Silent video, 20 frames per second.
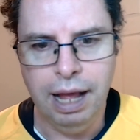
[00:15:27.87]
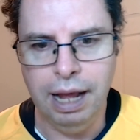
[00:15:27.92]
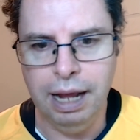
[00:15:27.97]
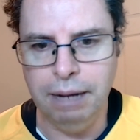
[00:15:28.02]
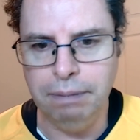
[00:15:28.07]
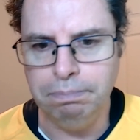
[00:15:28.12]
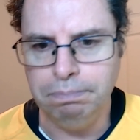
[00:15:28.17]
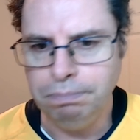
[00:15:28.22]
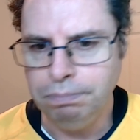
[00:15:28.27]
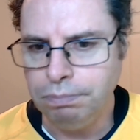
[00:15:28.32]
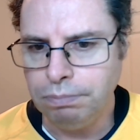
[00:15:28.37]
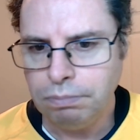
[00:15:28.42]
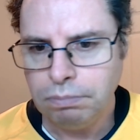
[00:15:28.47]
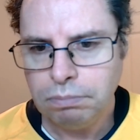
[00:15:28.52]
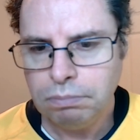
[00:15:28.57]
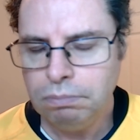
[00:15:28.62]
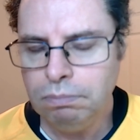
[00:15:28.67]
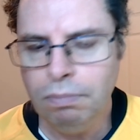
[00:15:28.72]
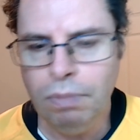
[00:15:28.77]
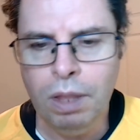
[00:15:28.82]

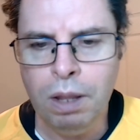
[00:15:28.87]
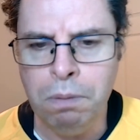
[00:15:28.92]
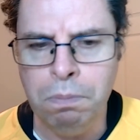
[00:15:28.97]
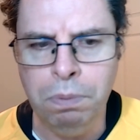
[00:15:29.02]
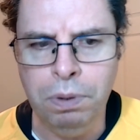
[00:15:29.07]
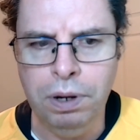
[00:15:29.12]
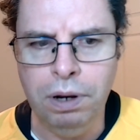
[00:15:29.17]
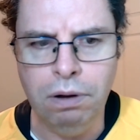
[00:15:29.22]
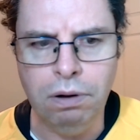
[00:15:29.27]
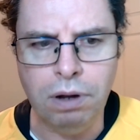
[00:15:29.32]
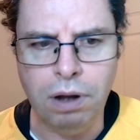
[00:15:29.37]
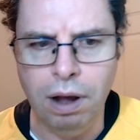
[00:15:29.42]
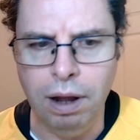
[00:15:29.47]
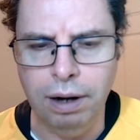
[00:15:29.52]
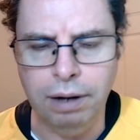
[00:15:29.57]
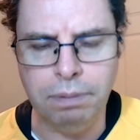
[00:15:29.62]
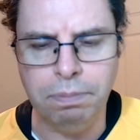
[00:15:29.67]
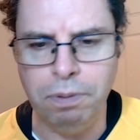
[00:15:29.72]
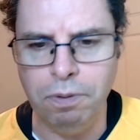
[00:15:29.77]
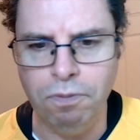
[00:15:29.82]
But, you know,
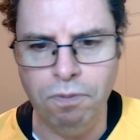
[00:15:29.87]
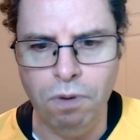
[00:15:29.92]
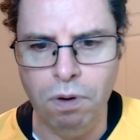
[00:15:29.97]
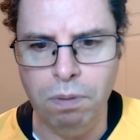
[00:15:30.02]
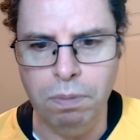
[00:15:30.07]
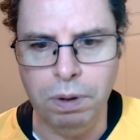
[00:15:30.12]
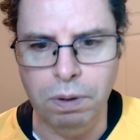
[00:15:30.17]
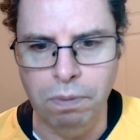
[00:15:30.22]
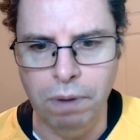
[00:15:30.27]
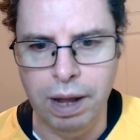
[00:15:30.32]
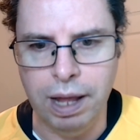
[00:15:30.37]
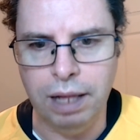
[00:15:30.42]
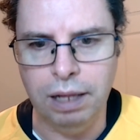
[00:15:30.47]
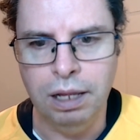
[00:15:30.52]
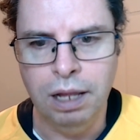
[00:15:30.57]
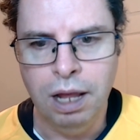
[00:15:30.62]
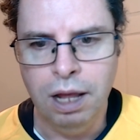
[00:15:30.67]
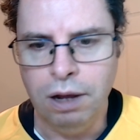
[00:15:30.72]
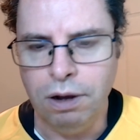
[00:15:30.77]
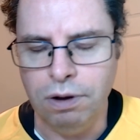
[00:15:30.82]
Connacht performing
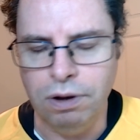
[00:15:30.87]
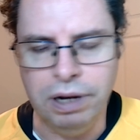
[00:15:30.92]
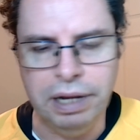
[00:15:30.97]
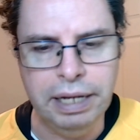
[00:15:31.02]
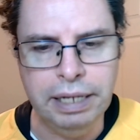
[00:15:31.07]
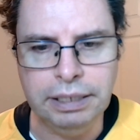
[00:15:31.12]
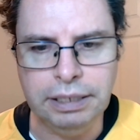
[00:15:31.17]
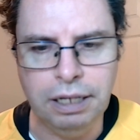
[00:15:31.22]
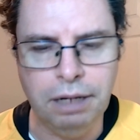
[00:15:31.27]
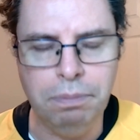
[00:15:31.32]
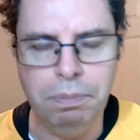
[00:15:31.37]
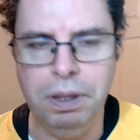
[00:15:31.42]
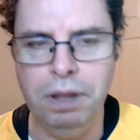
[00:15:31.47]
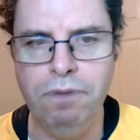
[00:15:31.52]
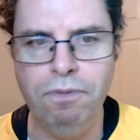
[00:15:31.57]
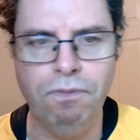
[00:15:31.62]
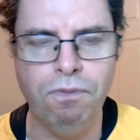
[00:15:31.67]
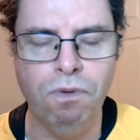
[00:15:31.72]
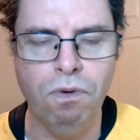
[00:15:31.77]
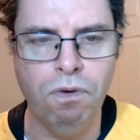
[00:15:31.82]
well could easily
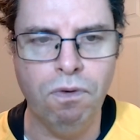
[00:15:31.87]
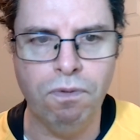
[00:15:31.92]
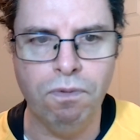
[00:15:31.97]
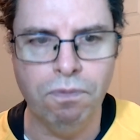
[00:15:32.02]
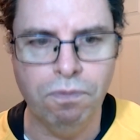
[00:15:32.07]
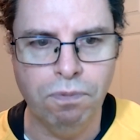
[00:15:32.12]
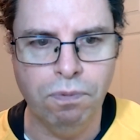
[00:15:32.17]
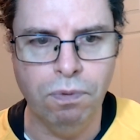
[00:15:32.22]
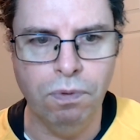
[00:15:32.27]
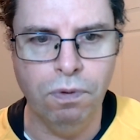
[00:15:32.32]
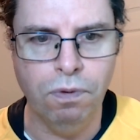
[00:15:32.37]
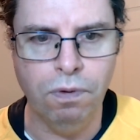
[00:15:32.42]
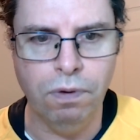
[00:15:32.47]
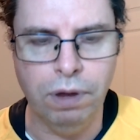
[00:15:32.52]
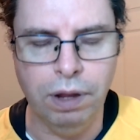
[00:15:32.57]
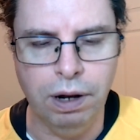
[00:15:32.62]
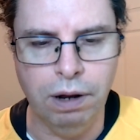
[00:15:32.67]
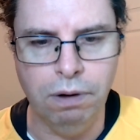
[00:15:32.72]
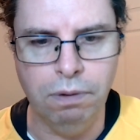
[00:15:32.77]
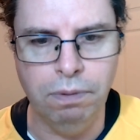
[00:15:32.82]
be 4 from
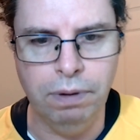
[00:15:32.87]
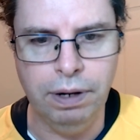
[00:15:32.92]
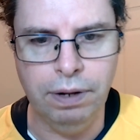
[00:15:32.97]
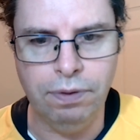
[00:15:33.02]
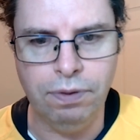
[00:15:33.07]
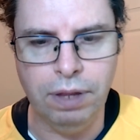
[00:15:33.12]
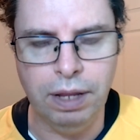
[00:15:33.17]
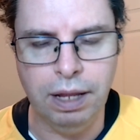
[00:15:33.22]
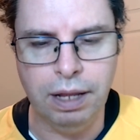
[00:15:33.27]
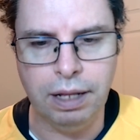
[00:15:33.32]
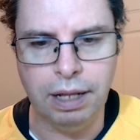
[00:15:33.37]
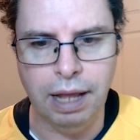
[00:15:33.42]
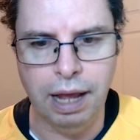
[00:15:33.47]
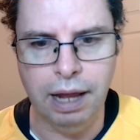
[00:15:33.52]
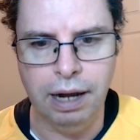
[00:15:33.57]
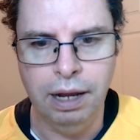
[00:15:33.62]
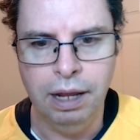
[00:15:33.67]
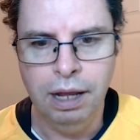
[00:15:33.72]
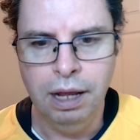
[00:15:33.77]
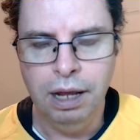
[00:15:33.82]
4, you know, when you think
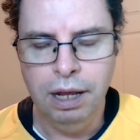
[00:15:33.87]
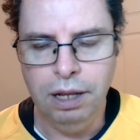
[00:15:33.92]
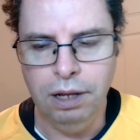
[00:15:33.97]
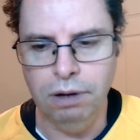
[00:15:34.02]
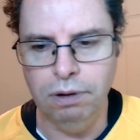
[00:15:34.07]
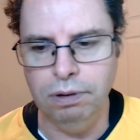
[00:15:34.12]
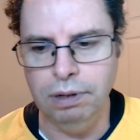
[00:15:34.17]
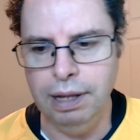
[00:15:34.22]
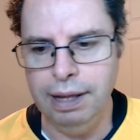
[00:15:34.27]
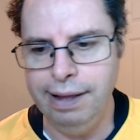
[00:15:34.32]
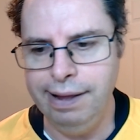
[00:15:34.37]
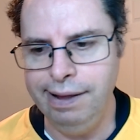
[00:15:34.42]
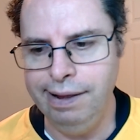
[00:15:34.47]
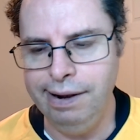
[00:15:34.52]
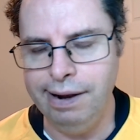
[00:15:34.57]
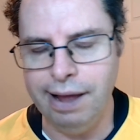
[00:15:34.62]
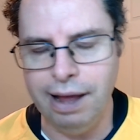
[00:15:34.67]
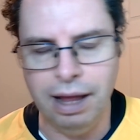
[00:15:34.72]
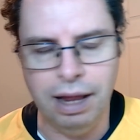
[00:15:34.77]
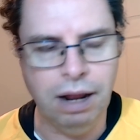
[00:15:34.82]
that, you know,
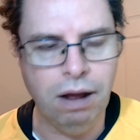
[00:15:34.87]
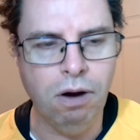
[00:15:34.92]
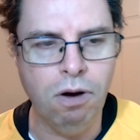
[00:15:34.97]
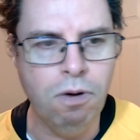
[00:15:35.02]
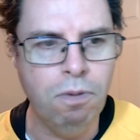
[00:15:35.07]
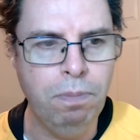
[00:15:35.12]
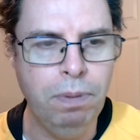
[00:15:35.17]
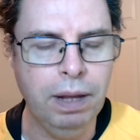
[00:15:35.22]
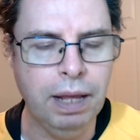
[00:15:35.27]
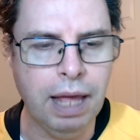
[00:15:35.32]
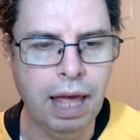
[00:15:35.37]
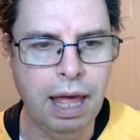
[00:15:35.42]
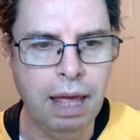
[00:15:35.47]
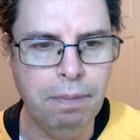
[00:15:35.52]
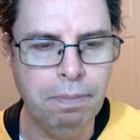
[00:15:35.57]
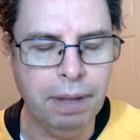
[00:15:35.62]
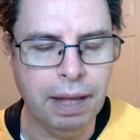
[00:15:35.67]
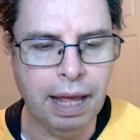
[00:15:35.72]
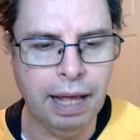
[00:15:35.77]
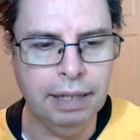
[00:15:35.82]
in that opening
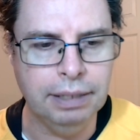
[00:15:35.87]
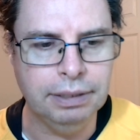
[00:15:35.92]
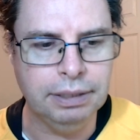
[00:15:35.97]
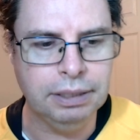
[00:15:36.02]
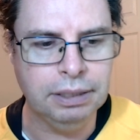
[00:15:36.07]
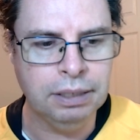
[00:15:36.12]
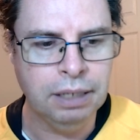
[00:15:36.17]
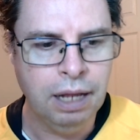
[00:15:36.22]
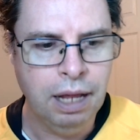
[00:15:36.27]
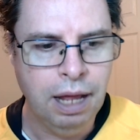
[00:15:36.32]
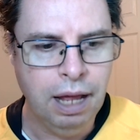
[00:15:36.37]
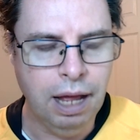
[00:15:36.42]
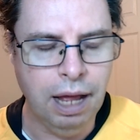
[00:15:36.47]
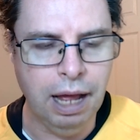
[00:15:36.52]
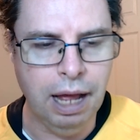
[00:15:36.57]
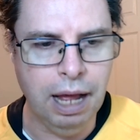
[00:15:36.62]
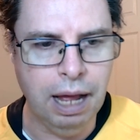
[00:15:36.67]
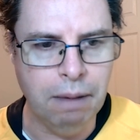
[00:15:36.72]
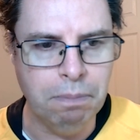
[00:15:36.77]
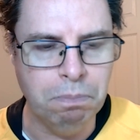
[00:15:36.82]
game against
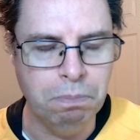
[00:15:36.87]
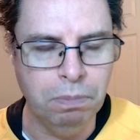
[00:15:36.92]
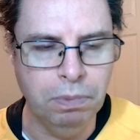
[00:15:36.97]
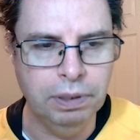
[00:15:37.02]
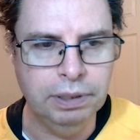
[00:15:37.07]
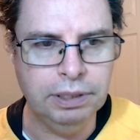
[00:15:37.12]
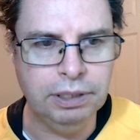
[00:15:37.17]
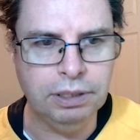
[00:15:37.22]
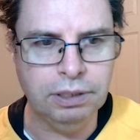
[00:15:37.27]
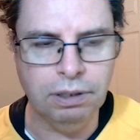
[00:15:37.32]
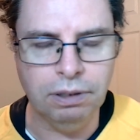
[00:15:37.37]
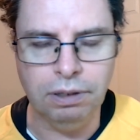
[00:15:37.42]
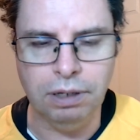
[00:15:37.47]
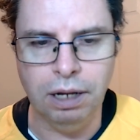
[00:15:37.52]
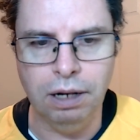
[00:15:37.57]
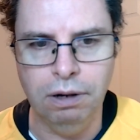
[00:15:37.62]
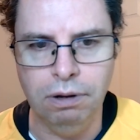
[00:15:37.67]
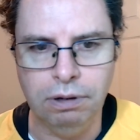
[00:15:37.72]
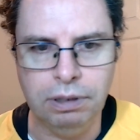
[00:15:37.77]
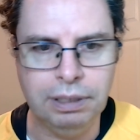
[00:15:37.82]
Munster,
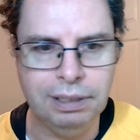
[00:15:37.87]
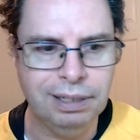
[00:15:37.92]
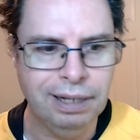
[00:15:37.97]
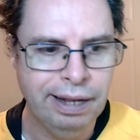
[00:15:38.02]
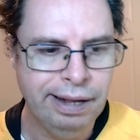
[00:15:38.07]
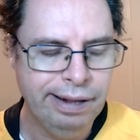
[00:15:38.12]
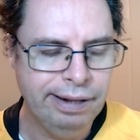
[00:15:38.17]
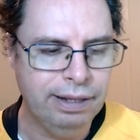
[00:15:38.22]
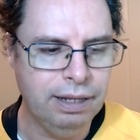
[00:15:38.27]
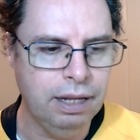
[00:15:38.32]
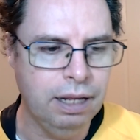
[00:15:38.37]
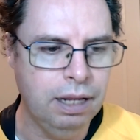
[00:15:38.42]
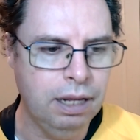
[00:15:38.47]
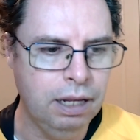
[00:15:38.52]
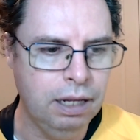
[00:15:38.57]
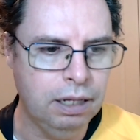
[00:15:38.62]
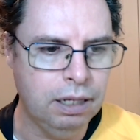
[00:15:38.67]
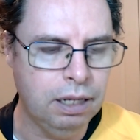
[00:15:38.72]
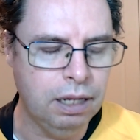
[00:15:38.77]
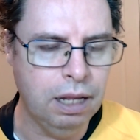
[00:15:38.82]
they looked
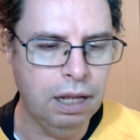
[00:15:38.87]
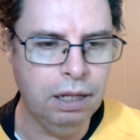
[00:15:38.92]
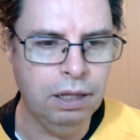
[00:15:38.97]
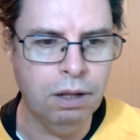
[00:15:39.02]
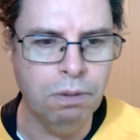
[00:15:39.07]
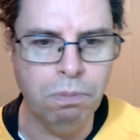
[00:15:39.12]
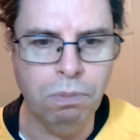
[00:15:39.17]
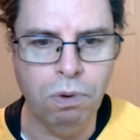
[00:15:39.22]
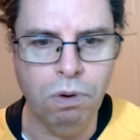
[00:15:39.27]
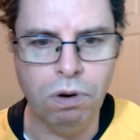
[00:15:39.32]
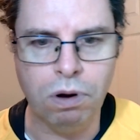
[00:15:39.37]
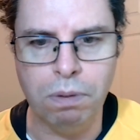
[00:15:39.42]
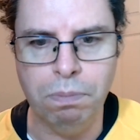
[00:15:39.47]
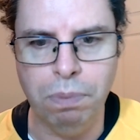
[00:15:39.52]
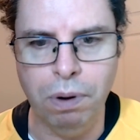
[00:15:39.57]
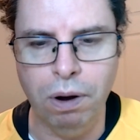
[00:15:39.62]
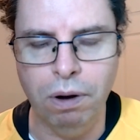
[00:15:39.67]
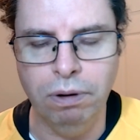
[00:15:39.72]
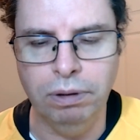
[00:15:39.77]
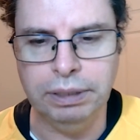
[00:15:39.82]
the more
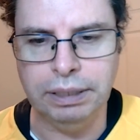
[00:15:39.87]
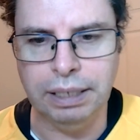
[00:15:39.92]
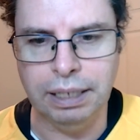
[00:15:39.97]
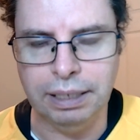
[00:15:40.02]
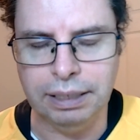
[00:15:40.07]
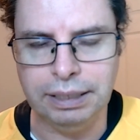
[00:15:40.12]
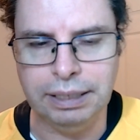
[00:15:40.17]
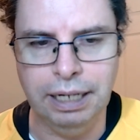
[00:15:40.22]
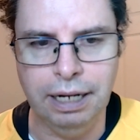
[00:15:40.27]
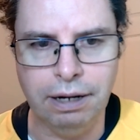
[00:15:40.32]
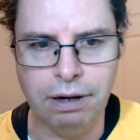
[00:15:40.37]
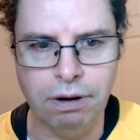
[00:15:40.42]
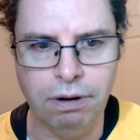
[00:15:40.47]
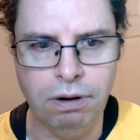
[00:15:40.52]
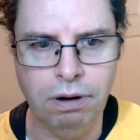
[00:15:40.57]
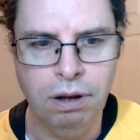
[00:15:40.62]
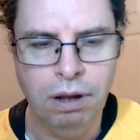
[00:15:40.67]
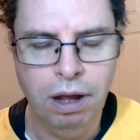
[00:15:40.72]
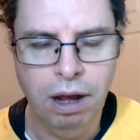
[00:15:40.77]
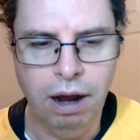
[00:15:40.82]
composed and the
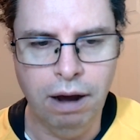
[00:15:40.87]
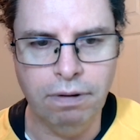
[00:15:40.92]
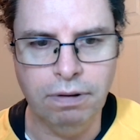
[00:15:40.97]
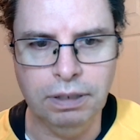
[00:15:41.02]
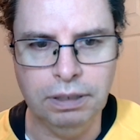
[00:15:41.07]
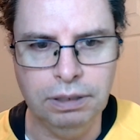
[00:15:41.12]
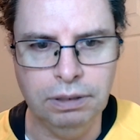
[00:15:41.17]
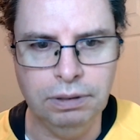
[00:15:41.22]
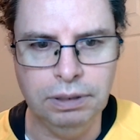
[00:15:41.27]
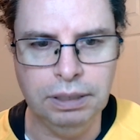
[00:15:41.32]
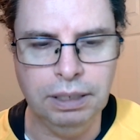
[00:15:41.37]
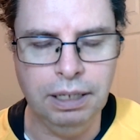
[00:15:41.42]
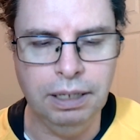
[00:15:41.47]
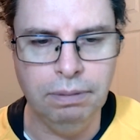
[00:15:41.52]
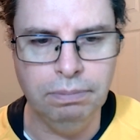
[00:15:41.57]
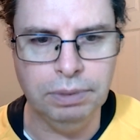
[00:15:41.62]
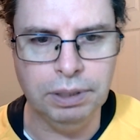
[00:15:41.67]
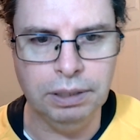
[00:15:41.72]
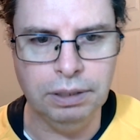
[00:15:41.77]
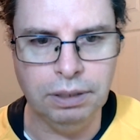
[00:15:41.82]
slicker of the two
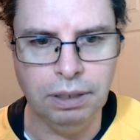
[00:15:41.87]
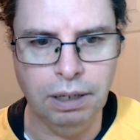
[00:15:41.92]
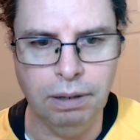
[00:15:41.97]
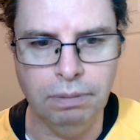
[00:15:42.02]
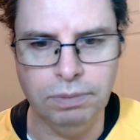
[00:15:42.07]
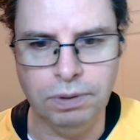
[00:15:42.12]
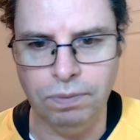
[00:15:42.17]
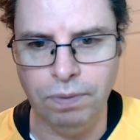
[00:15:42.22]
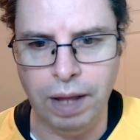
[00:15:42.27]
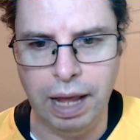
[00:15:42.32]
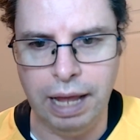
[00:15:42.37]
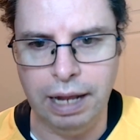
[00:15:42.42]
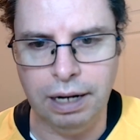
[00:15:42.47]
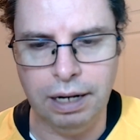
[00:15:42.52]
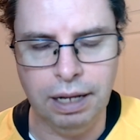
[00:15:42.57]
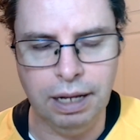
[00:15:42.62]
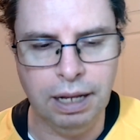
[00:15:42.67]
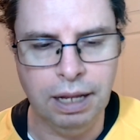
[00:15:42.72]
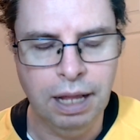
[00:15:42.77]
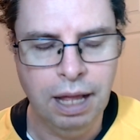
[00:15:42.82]
teams in terms of
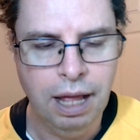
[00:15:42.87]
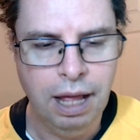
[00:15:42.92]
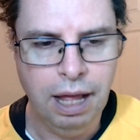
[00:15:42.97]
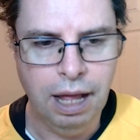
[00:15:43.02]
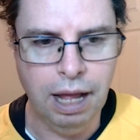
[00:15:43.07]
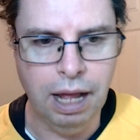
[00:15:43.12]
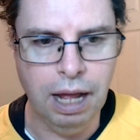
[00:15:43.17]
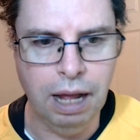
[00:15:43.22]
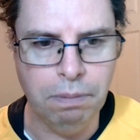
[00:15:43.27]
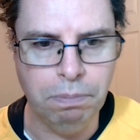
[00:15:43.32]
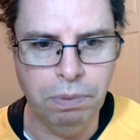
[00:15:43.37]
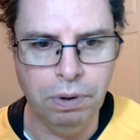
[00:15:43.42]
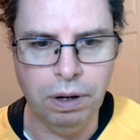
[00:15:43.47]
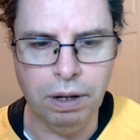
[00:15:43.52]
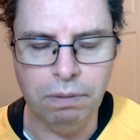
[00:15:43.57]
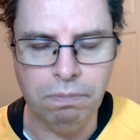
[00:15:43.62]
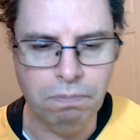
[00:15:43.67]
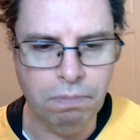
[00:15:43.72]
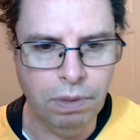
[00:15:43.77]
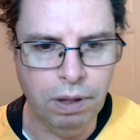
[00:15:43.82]
handling,
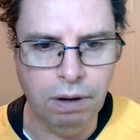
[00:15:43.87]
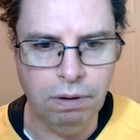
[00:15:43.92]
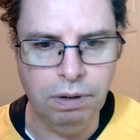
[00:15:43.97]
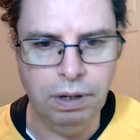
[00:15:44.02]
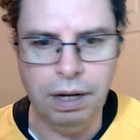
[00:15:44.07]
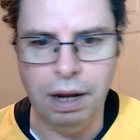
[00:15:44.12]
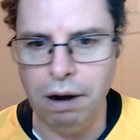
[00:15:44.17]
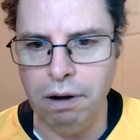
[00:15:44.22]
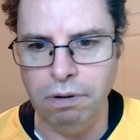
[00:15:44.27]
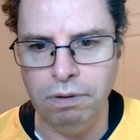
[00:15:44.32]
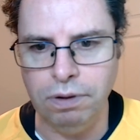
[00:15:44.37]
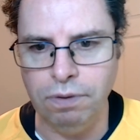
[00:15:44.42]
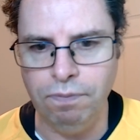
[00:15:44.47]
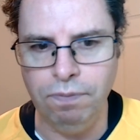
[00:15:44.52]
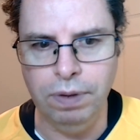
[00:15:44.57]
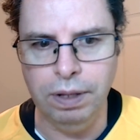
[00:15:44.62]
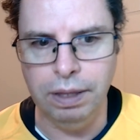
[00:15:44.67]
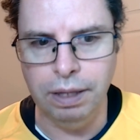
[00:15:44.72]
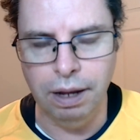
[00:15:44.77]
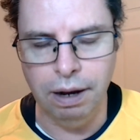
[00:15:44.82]
but, you know, narrow
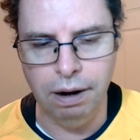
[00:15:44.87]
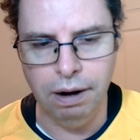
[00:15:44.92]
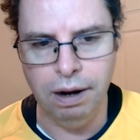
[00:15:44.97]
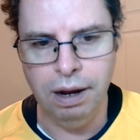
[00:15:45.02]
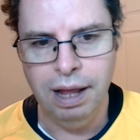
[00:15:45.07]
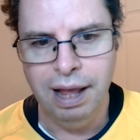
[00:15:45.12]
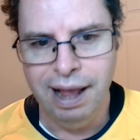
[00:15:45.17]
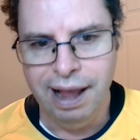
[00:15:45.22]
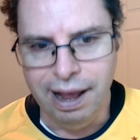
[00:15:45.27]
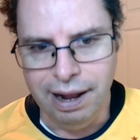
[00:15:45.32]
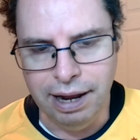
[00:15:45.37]
defeat there.